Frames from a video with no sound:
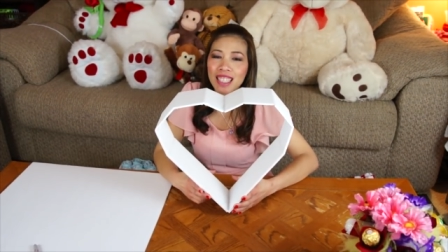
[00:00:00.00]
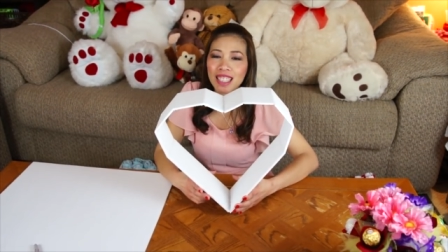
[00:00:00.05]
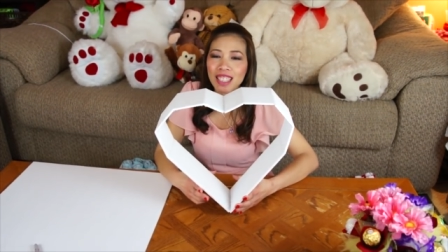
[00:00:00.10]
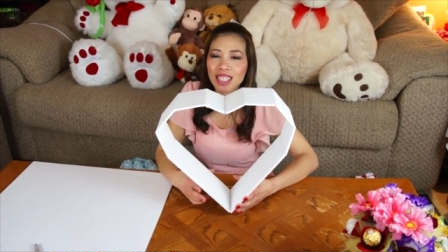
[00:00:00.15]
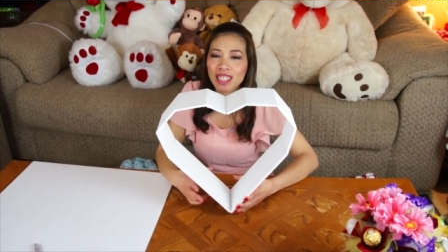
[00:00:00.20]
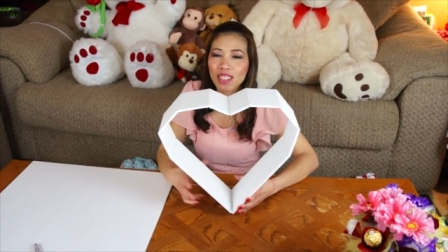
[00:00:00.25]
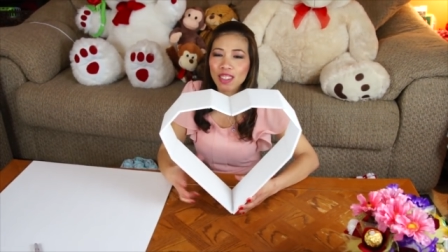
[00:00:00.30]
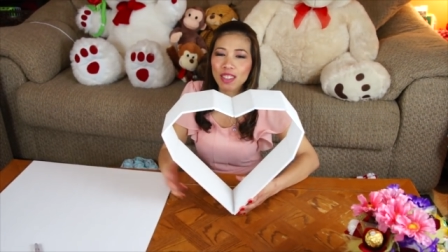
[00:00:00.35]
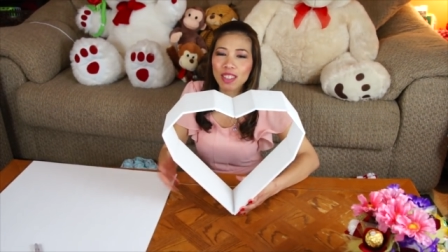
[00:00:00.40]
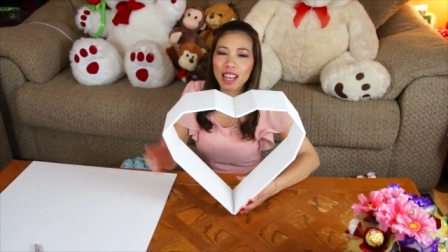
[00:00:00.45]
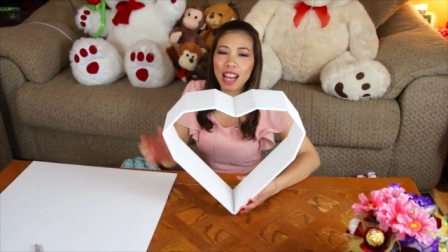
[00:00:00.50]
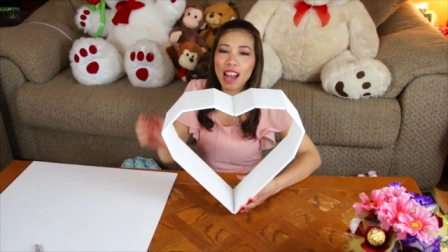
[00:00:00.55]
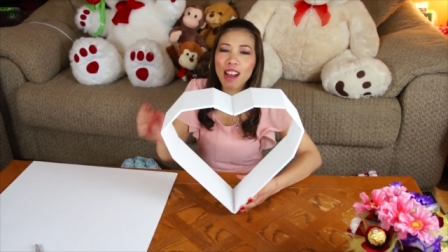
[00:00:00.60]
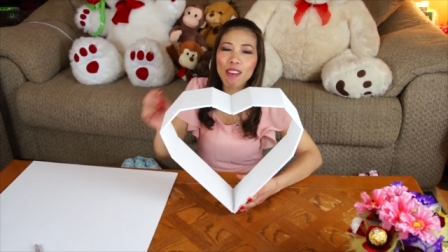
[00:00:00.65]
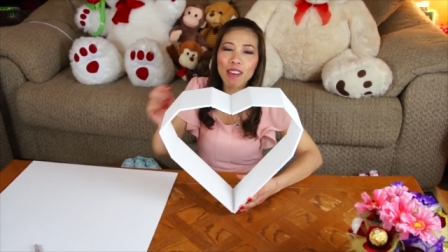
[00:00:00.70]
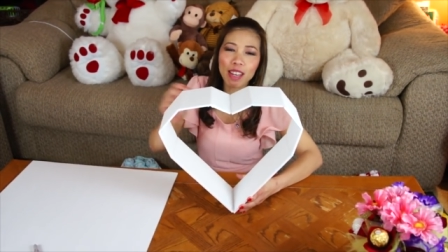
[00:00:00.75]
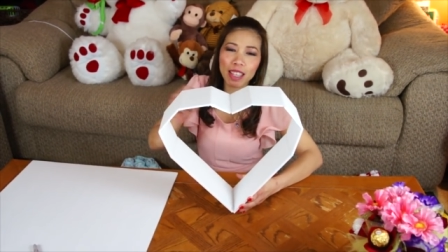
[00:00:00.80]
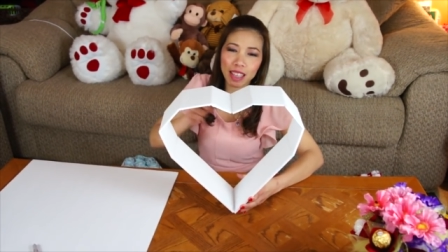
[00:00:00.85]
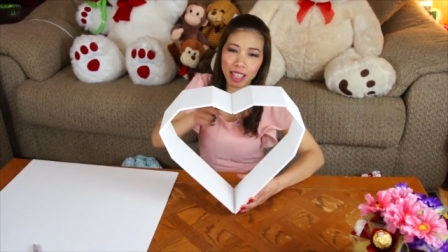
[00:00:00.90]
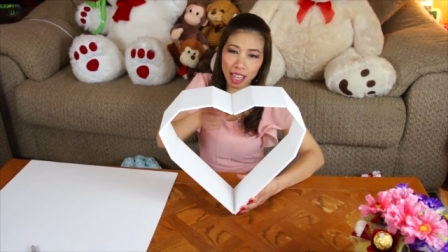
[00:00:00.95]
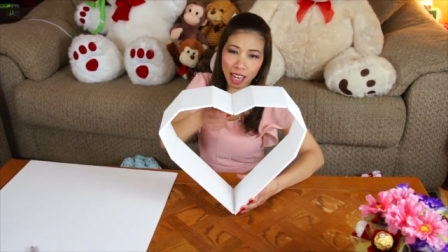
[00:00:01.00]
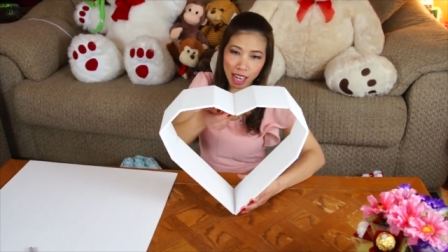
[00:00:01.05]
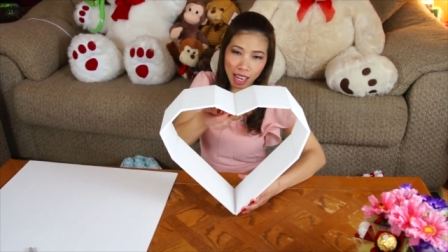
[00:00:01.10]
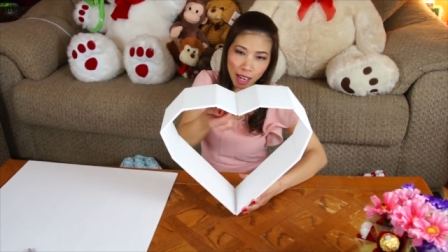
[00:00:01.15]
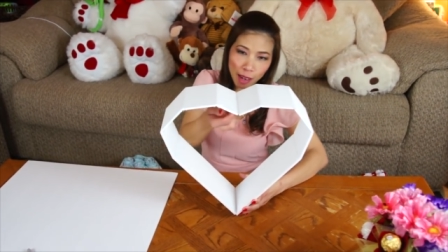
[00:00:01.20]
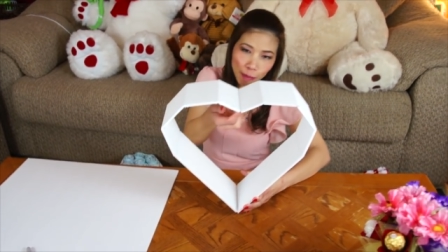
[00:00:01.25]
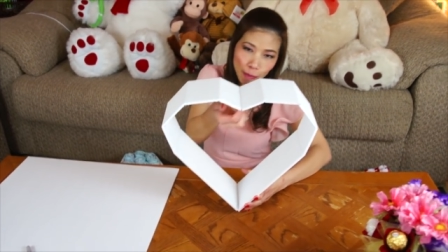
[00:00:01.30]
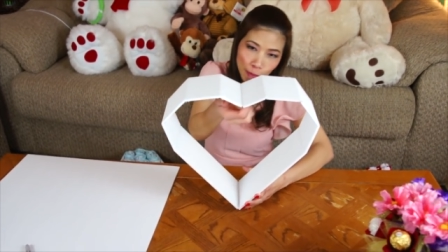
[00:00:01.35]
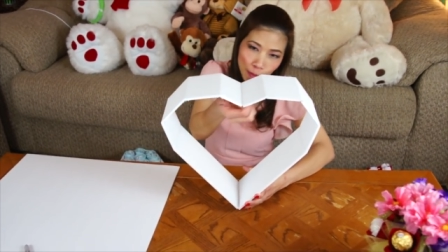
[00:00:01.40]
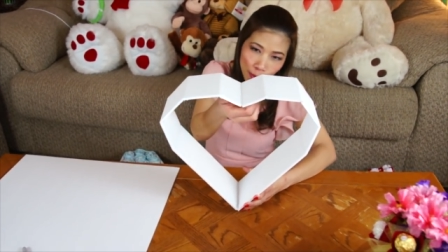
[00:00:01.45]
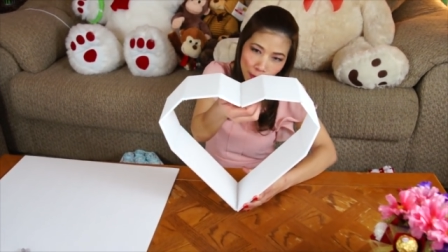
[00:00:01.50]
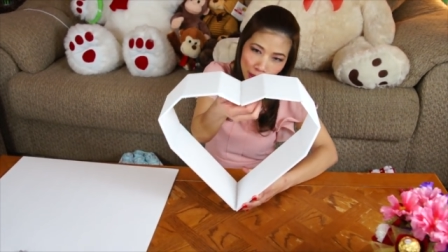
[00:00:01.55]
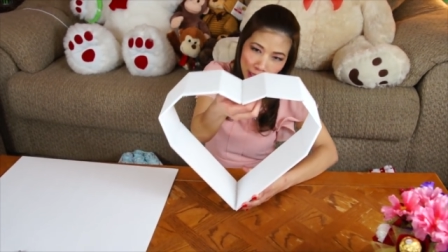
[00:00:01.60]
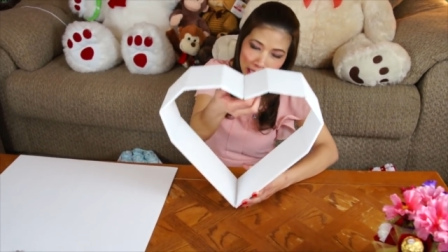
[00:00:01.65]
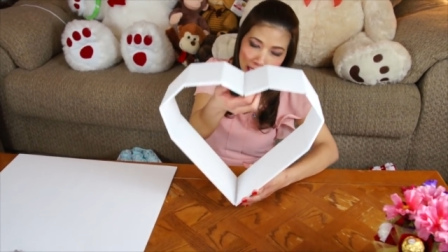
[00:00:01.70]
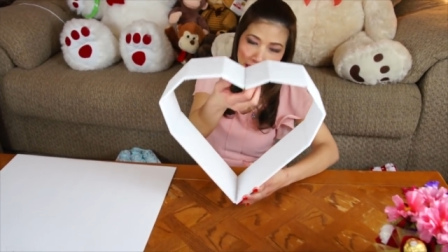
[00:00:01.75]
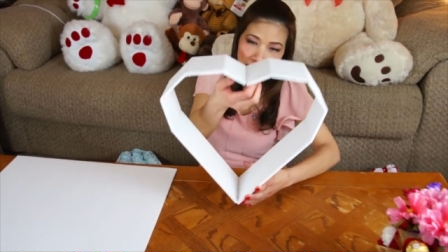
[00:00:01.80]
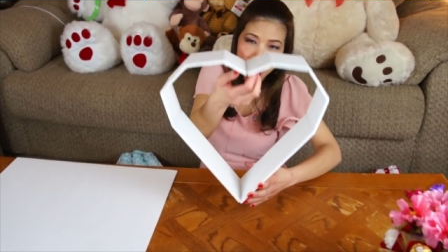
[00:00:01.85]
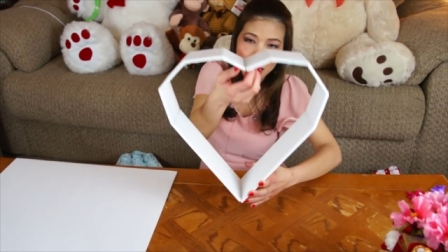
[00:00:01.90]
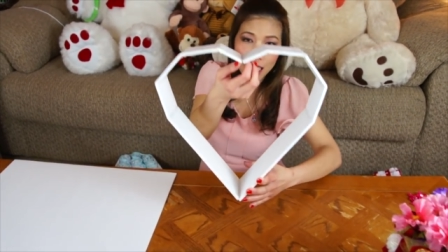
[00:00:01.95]
So now I tape
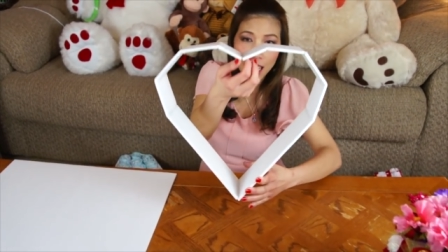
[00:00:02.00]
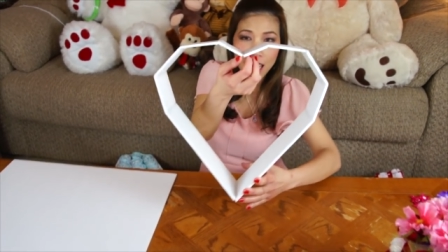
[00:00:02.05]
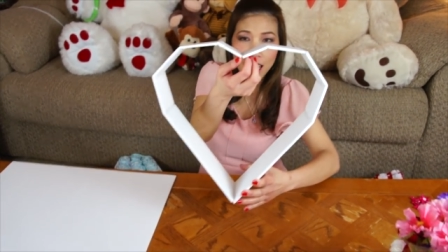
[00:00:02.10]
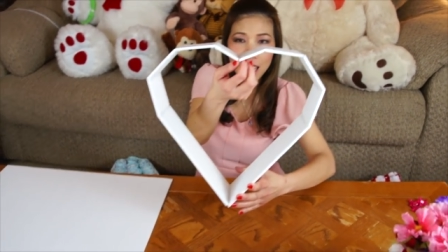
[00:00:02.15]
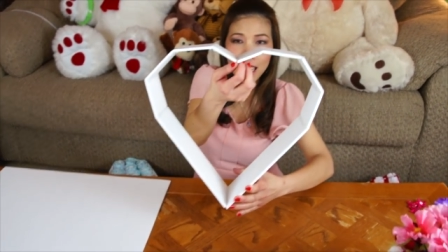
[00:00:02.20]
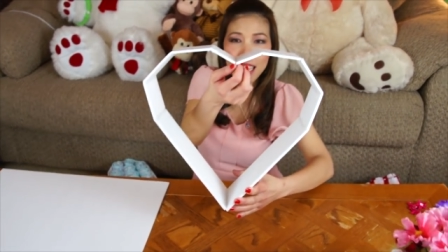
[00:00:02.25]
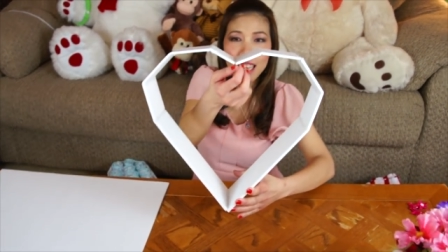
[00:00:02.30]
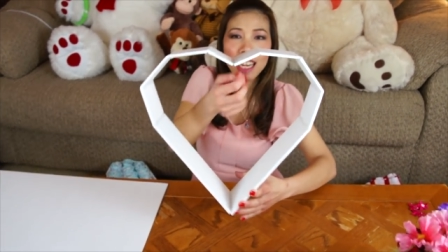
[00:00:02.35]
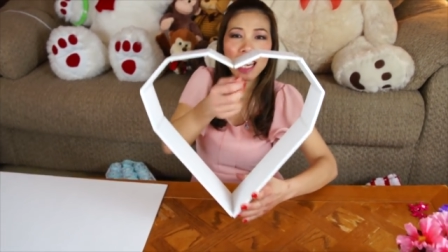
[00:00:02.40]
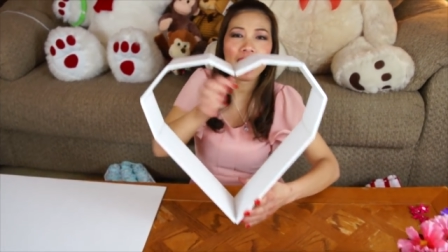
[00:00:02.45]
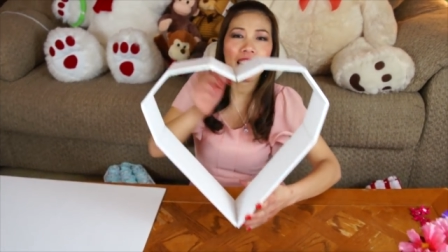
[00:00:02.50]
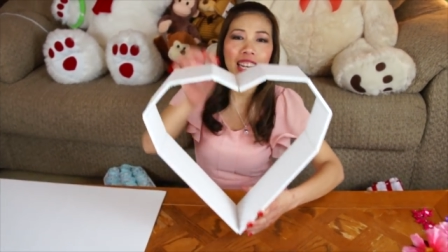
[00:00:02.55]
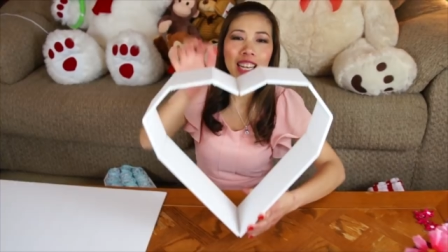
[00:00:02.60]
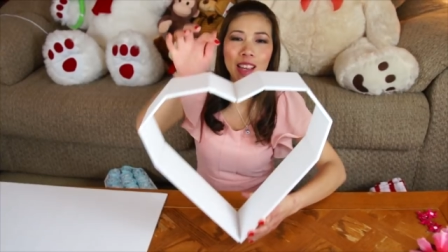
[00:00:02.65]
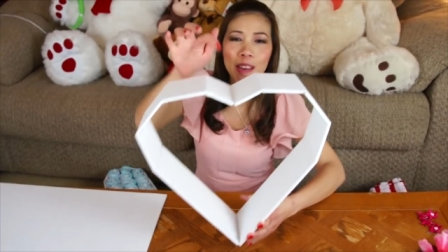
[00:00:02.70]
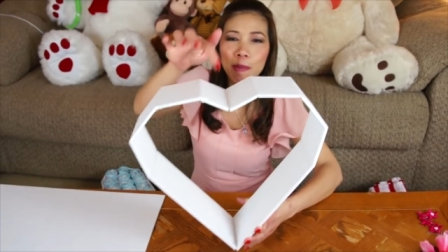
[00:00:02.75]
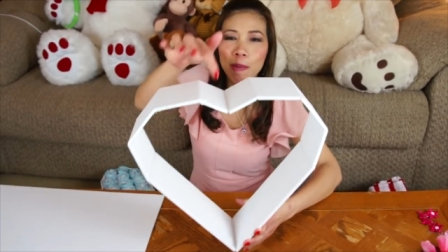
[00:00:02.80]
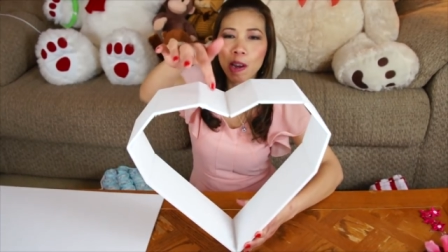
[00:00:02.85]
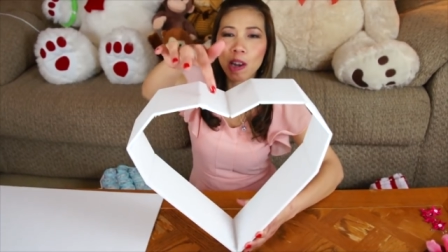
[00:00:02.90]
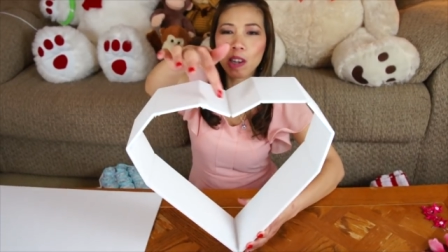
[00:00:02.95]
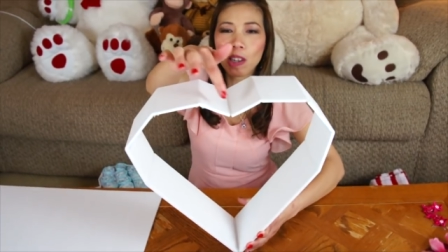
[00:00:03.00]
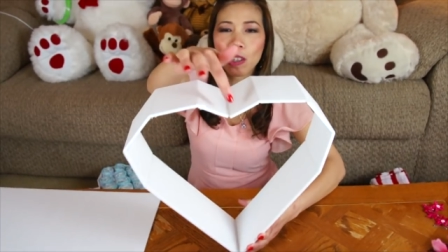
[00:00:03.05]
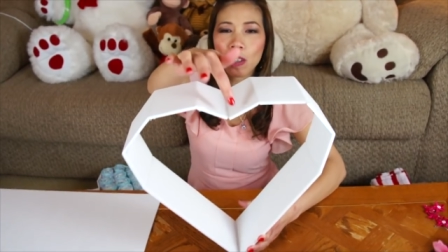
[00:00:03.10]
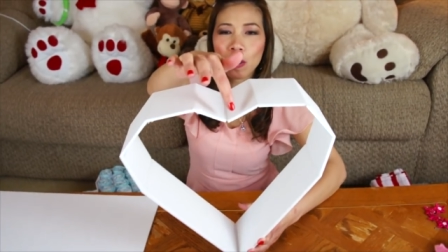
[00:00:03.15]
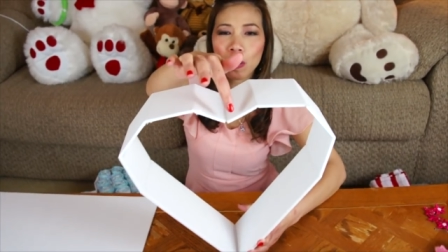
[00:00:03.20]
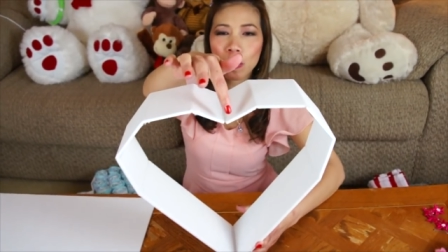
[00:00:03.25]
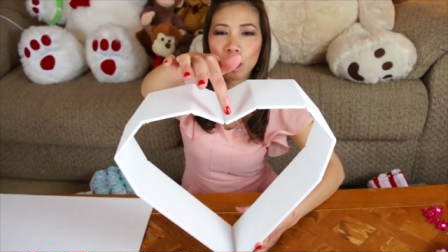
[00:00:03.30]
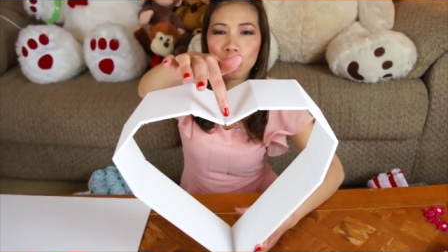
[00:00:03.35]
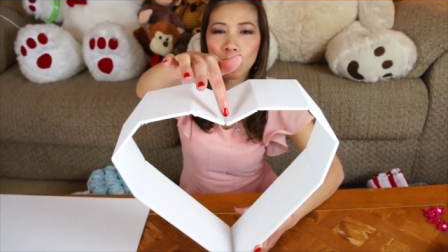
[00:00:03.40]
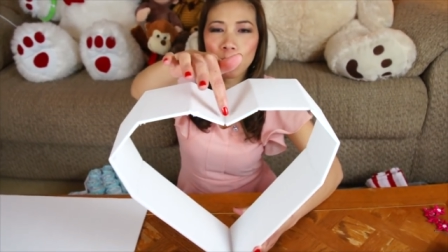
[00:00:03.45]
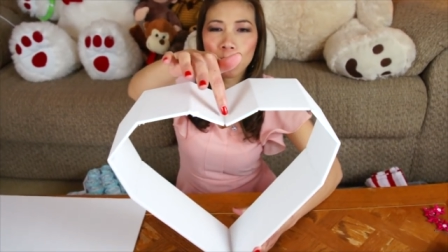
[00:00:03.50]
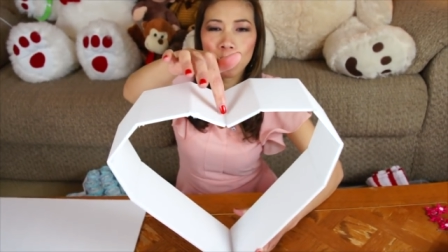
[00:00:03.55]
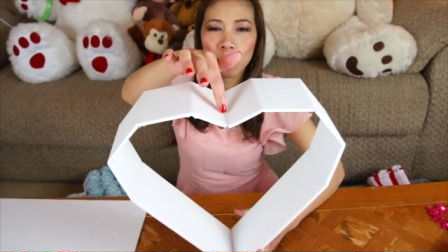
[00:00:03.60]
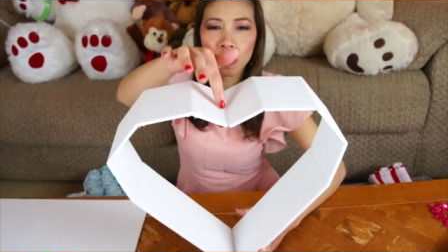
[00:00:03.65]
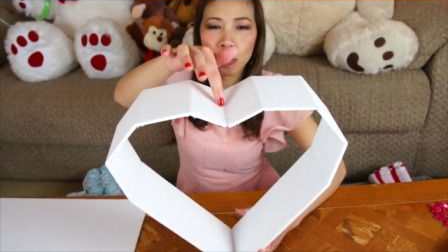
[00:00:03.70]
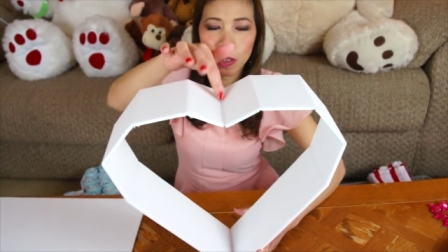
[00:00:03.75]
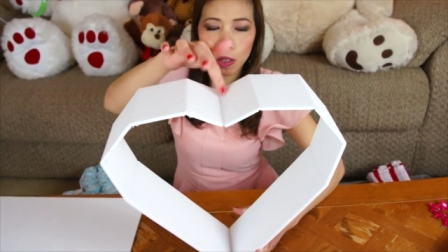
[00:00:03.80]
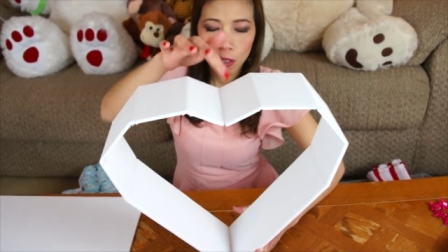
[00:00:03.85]
inside and I'm hot glue